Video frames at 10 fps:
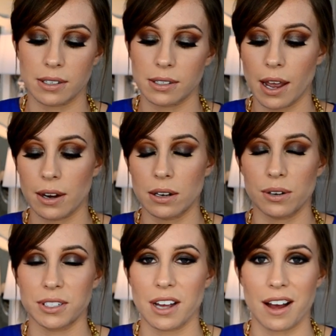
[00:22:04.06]
a side
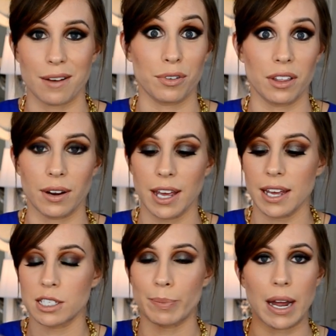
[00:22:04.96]
note uh, for their
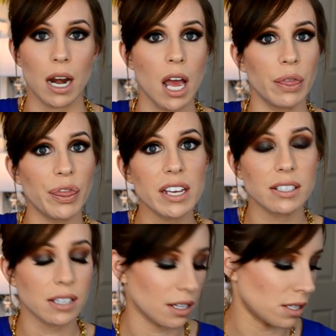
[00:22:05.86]
kits. But
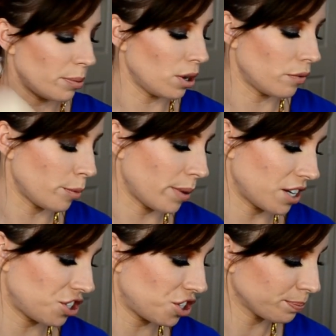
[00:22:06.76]
this is a beautiful
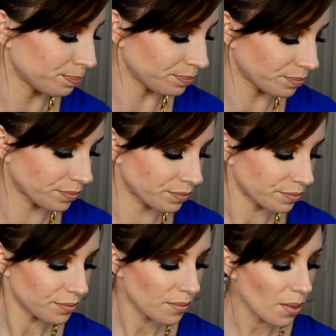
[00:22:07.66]
blush.
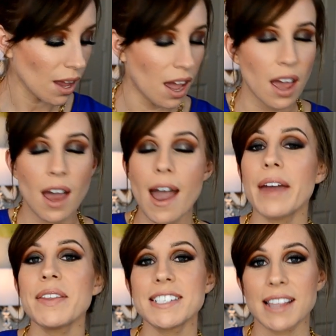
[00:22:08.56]

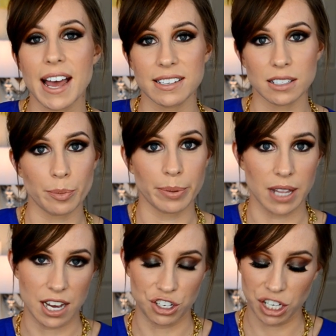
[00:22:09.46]
And this last
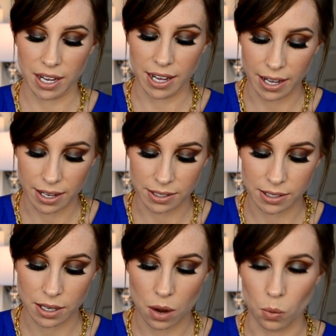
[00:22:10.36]
blush
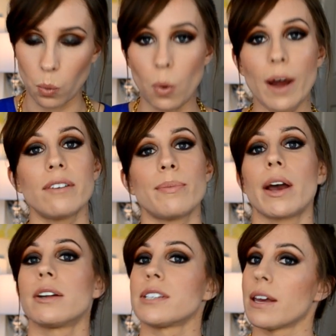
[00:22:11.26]
is one of
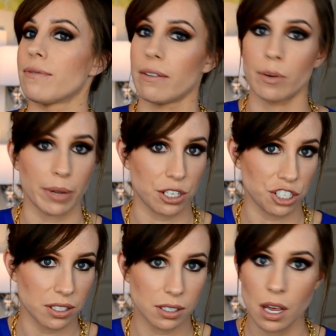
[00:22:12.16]
my all-time favorite
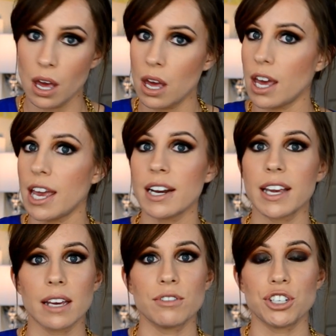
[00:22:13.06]
blushes. It
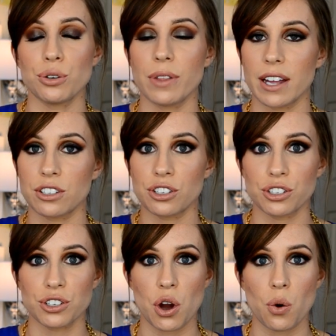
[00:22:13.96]
gives you that
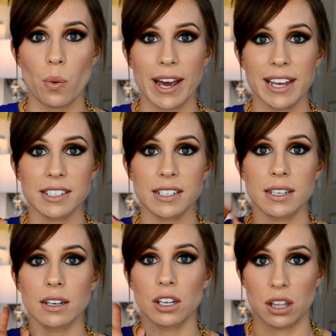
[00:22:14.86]
snow white
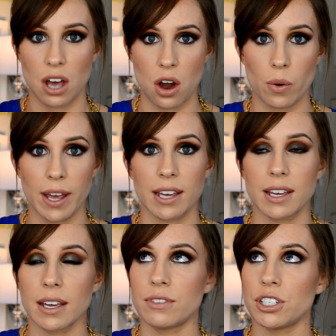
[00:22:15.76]
glow. It
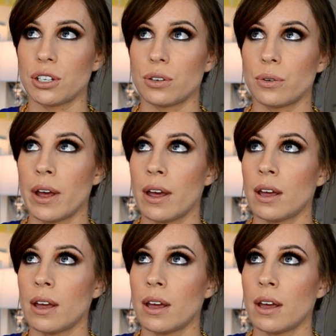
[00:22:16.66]
gives you,